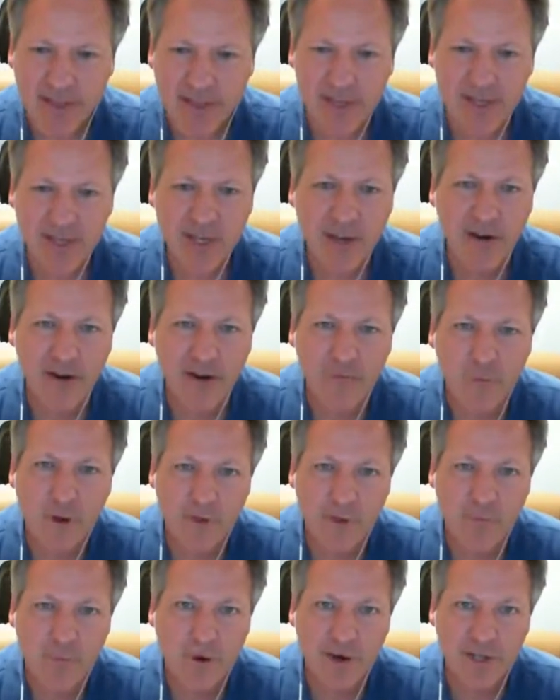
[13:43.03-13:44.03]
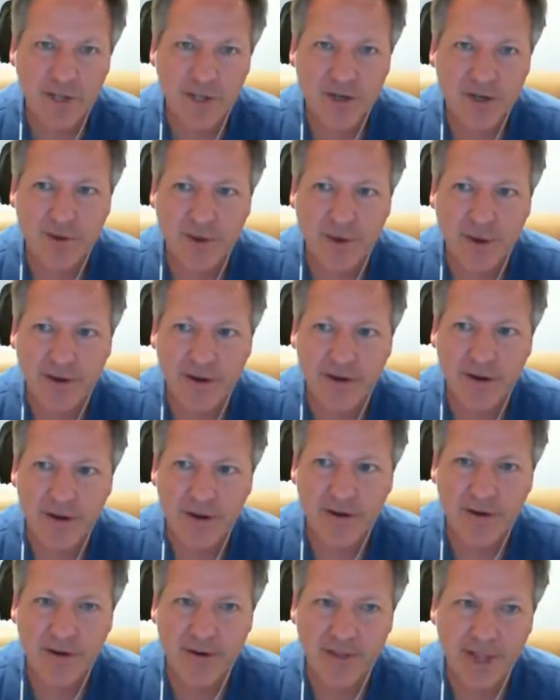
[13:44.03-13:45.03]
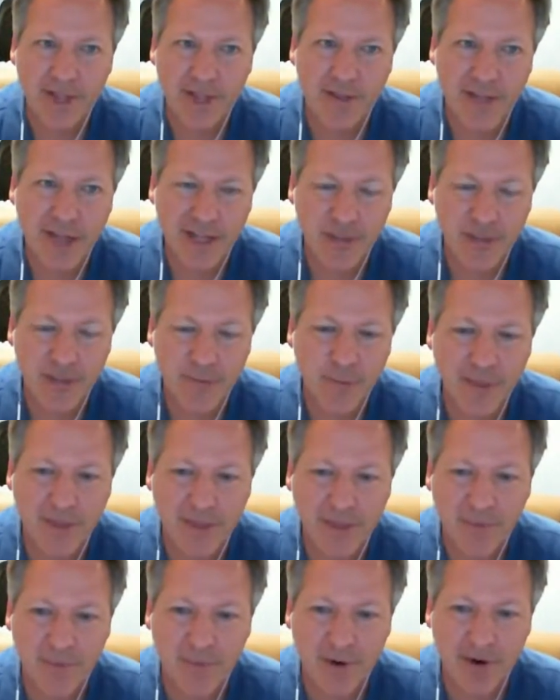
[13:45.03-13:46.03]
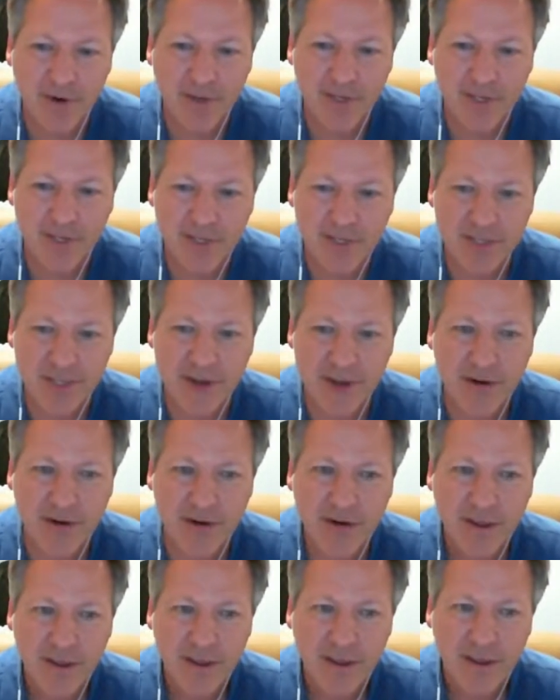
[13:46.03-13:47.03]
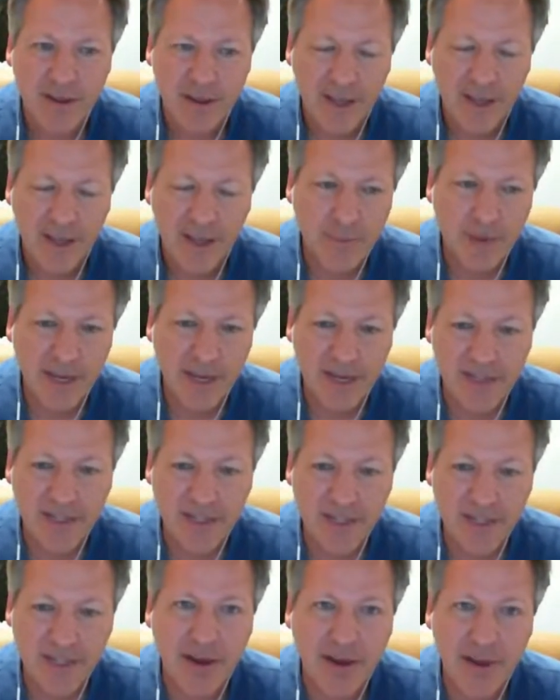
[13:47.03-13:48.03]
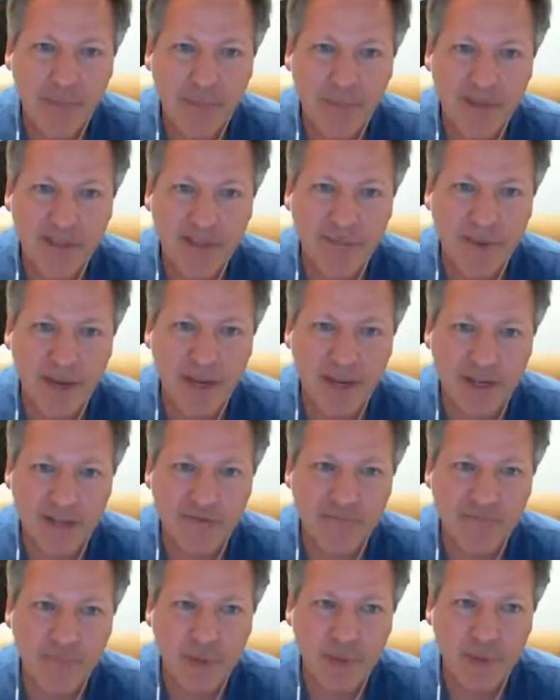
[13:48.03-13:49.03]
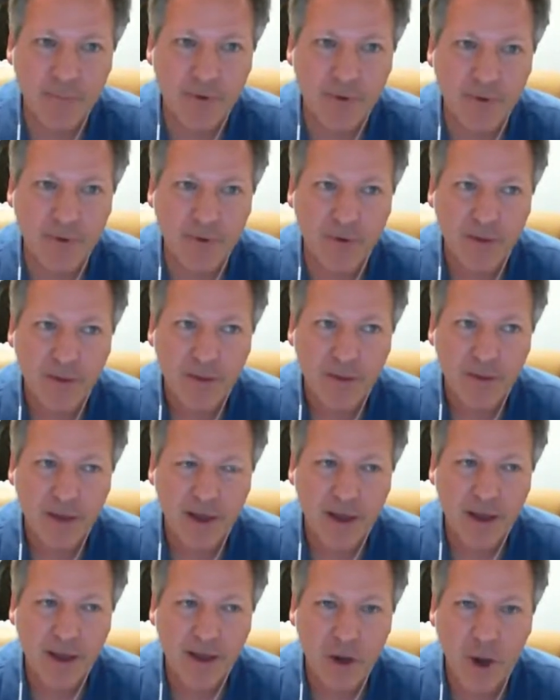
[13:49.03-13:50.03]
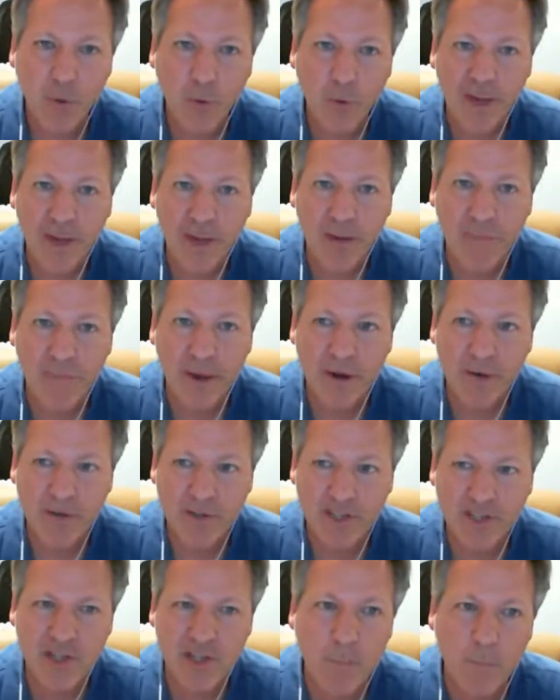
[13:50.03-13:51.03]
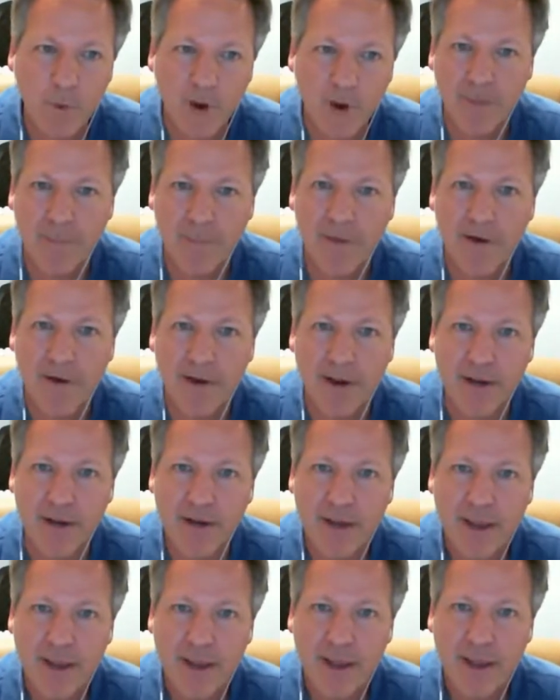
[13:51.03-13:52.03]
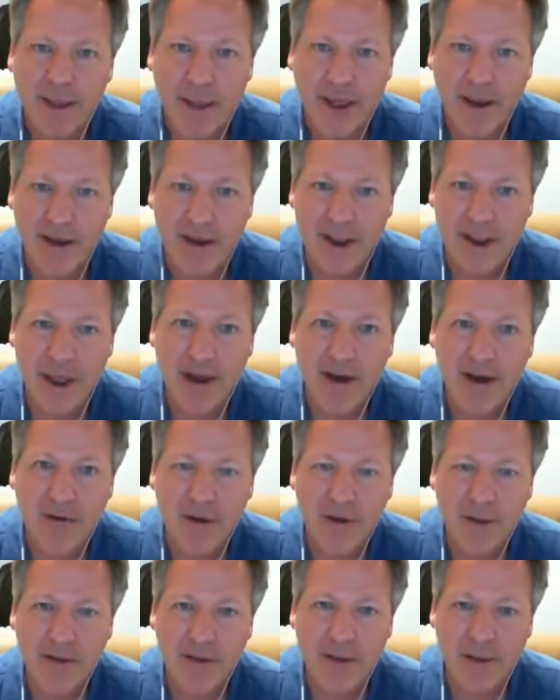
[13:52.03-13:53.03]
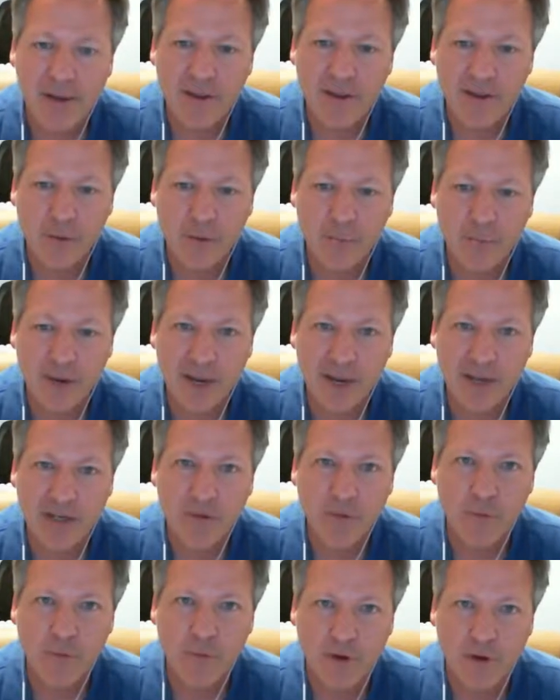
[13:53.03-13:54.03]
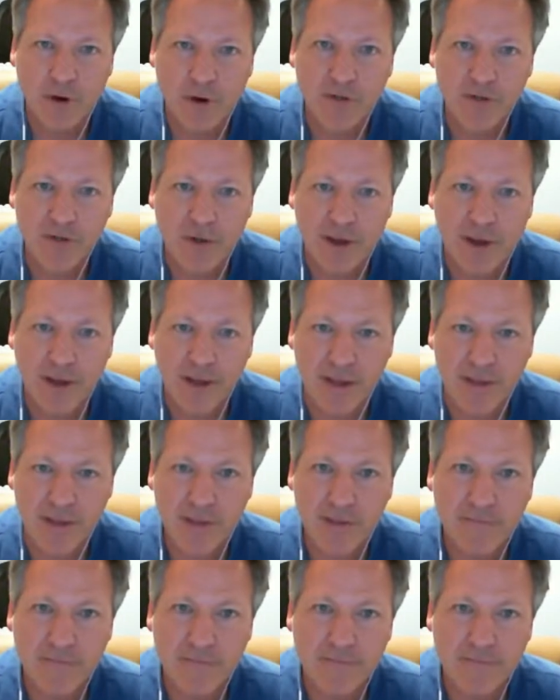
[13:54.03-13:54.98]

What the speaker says: kind of what is going on here. Is that's why the comparison is there. It's because of the hype. It's because of people knowing somewhat about it, and now it is opening to a larger audience.